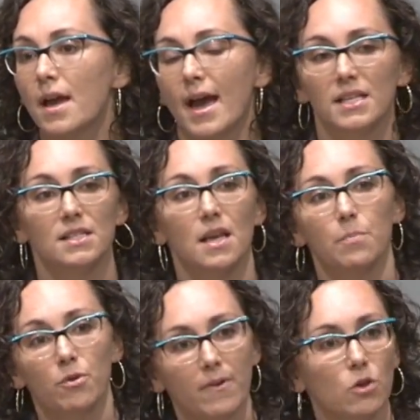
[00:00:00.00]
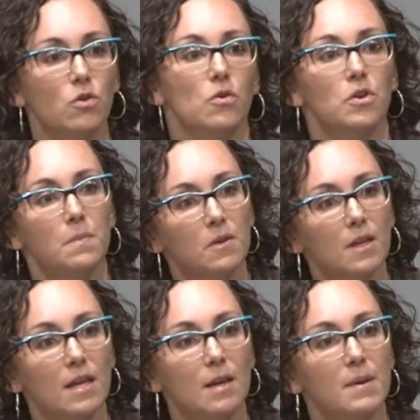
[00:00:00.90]
as a professional
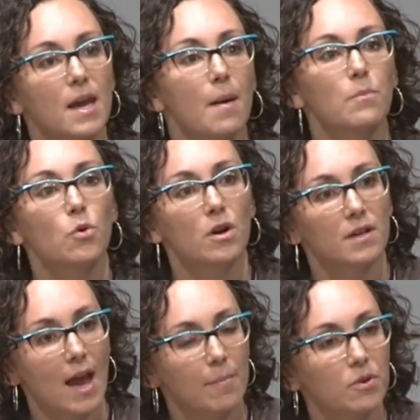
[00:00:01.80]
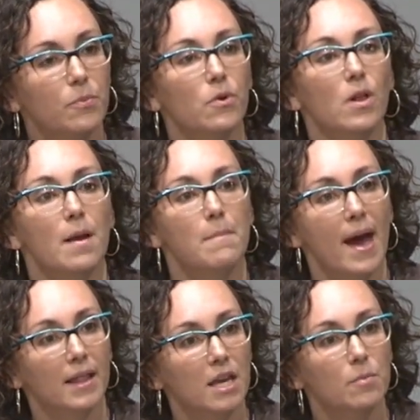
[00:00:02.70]
community, become more adaptable and
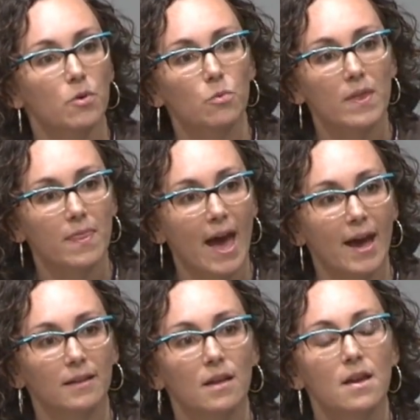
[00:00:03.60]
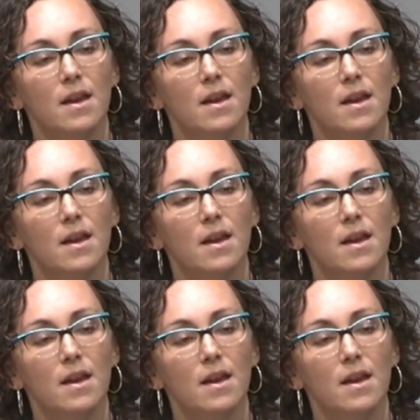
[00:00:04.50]
malleable with that